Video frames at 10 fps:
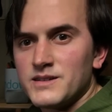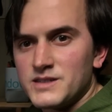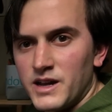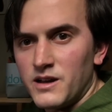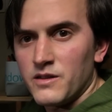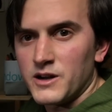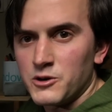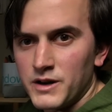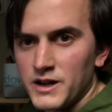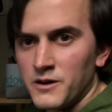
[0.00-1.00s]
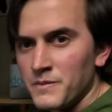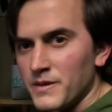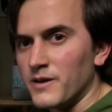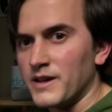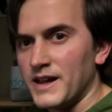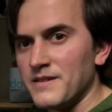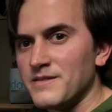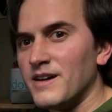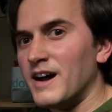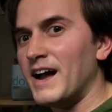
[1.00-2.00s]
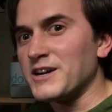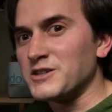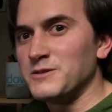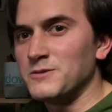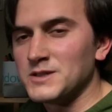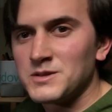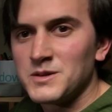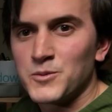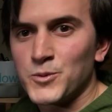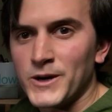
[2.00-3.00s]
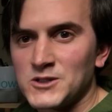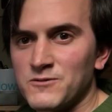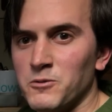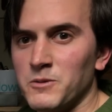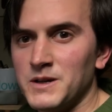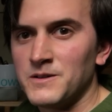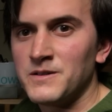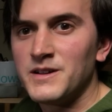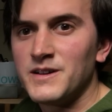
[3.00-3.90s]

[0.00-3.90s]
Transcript: tell the Arduino, okay, I actually was pressed for real.